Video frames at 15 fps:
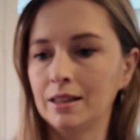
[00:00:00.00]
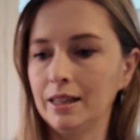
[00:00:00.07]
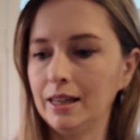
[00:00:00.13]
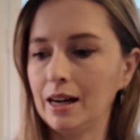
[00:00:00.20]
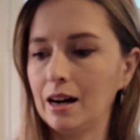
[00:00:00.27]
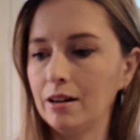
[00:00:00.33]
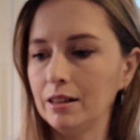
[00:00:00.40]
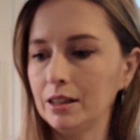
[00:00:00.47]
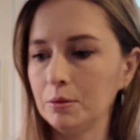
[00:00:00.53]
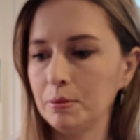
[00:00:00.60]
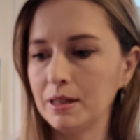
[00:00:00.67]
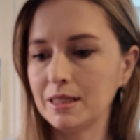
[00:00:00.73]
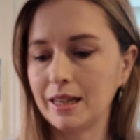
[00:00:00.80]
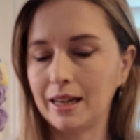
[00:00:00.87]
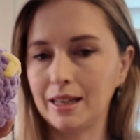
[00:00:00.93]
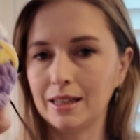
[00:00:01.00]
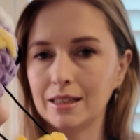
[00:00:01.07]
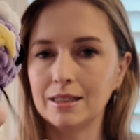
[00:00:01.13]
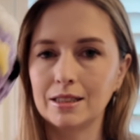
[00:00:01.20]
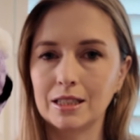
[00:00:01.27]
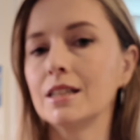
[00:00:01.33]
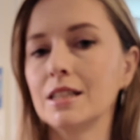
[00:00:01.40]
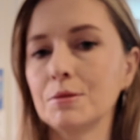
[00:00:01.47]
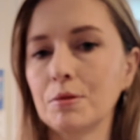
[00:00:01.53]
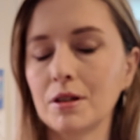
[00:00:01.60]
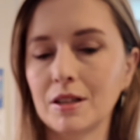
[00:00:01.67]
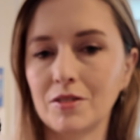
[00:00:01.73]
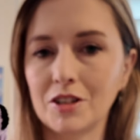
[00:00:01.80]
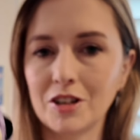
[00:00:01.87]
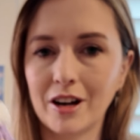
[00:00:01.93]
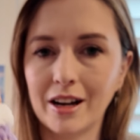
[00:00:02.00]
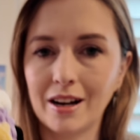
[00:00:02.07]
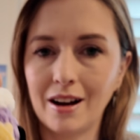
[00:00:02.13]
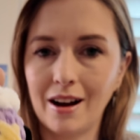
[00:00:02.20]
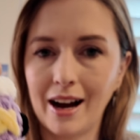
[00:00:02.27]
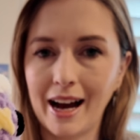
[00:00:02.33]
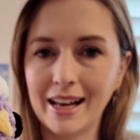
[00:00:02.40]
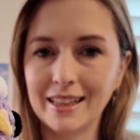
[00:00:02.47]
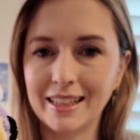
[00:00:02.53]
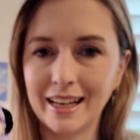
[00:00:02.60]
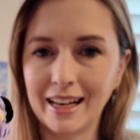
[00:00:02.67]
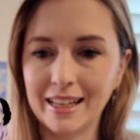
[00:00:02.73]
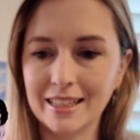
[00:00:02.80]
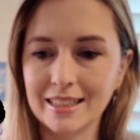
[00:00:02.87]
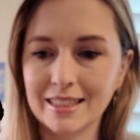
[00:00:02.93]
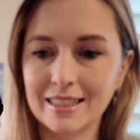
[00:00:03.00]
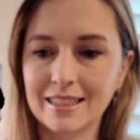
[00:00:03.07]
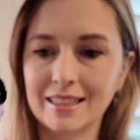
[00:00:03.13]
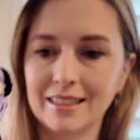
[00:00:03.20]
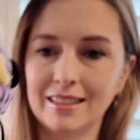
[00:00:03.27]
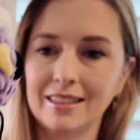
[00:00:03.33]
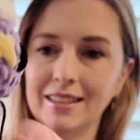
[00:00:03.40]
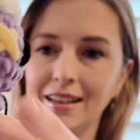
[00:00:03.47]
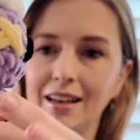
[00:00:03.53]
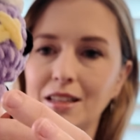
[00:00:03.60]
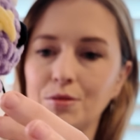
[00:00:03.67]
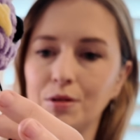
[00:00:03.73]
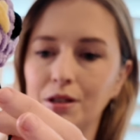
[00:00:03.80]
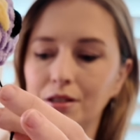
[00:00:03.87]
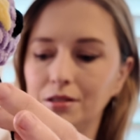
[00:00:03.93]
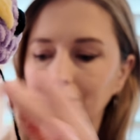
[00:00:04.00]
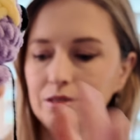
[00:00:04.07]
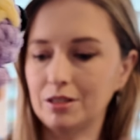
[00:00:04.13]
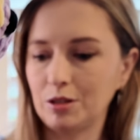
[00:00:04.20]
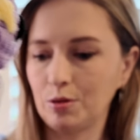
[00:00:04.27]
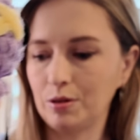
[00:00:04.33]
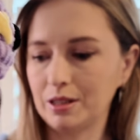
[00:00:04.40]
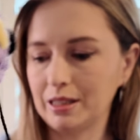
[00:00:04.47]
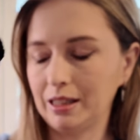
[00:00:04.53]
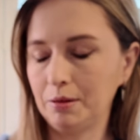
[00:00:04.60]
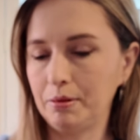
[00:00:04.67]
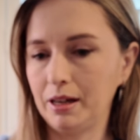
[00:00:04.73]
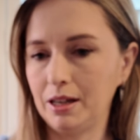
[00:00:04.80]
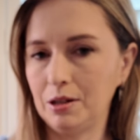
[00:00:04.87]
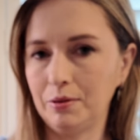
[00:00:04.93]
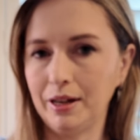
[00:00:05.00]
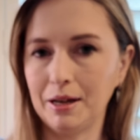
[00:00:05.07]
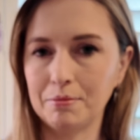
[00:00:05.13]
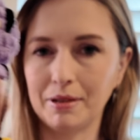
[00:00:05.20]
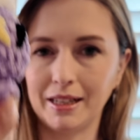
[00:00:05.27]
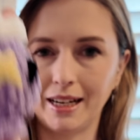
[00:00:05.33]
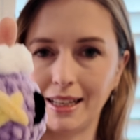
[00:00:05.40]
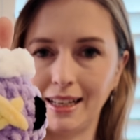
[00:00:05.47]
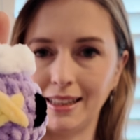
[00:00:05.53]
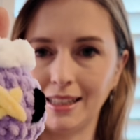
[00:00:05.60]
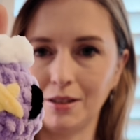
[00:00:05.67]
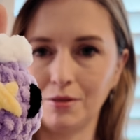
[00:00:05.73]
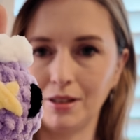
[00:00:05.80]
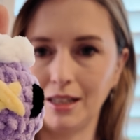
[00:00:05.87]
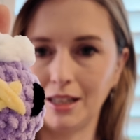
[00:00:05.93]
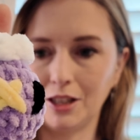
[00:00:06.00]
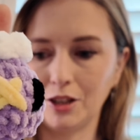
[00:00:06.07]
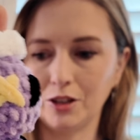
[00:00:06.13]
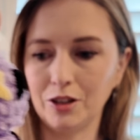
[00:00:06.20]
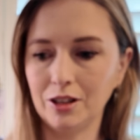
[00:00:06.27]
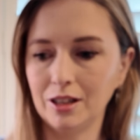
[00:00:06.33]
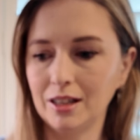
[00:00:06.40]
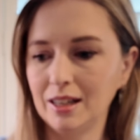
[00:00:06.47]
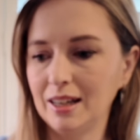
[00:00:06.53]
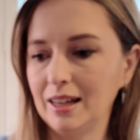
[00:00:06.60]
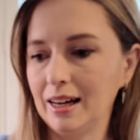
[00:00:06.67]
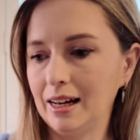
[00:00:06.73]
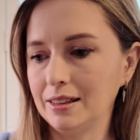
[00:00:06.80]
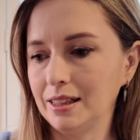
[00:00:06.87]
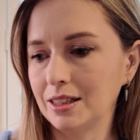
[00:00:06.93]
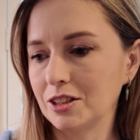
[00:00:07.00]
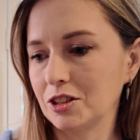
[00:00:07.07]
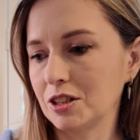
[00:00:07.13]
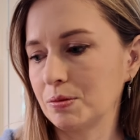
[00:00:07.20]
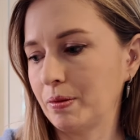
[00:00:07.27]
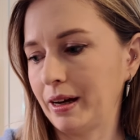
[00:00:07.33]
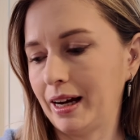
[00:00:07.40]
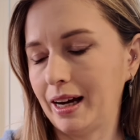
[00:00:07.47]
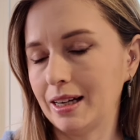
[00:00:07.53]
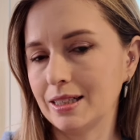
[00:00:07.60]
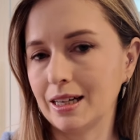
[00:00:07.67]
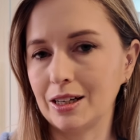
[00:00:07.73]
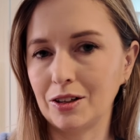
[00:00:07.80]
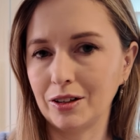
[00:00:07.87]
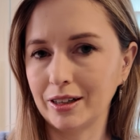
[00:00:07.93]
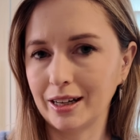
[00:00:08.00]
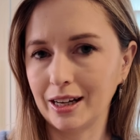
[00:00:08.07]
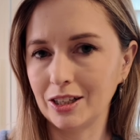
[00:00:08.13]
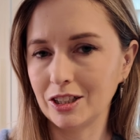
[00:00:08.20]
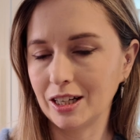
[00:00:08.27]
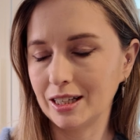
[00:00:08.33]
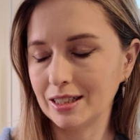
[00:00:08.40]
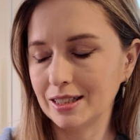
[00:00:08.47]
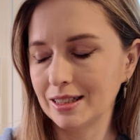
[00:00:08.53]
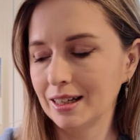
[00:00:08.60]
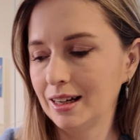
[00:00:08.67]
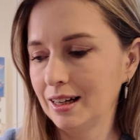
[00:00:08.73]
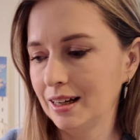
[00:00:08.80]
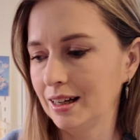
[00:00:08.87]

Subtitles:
They are a little bit tedious just because I have to try and hide the ends as well, so it's a little bit annoying, but I think they're really cute. And these are just my $18 keychains.